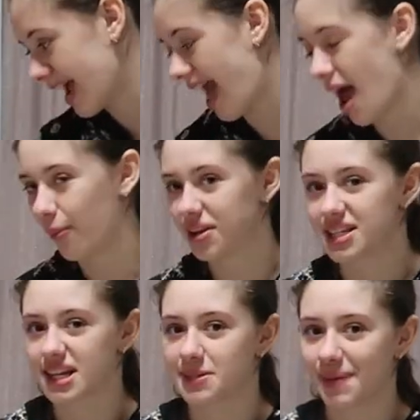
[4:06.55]
and I
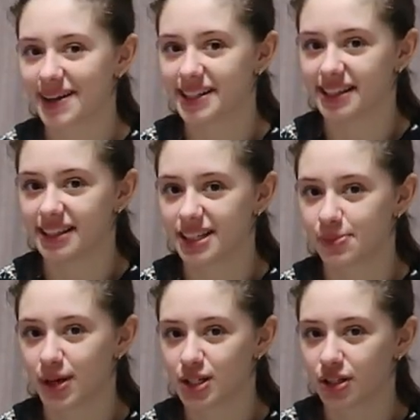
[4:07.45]
wasn't expecting this
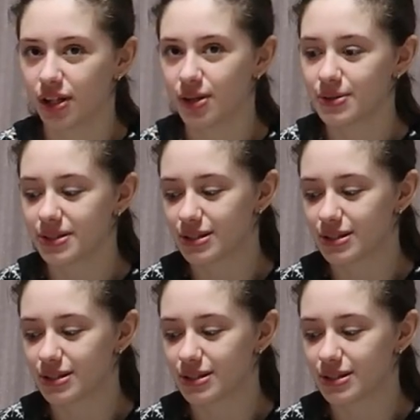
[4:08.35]
much clothes.